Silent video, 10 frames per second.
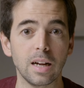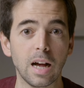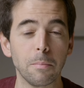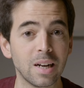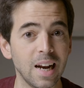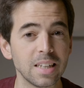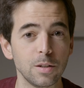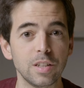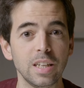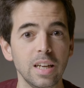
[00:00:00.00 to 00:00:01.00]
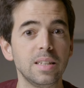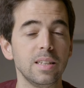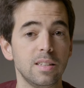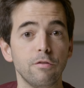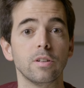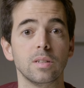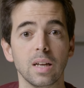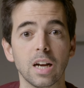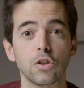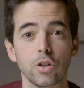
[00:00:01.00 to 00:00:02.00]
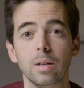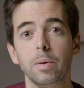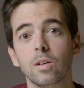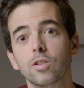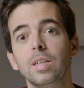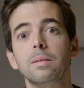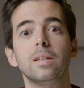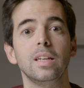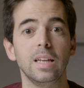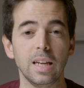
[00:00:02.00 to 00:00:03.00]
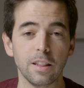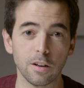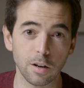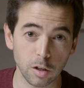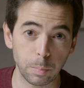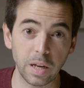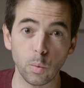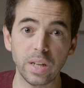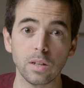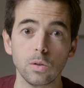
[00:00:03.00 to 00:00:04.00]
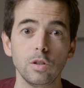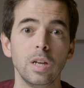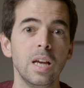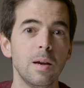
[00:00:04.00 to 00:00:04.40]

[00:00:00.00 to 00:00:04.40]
I'm glad to see it is different actually, because they're not big windows,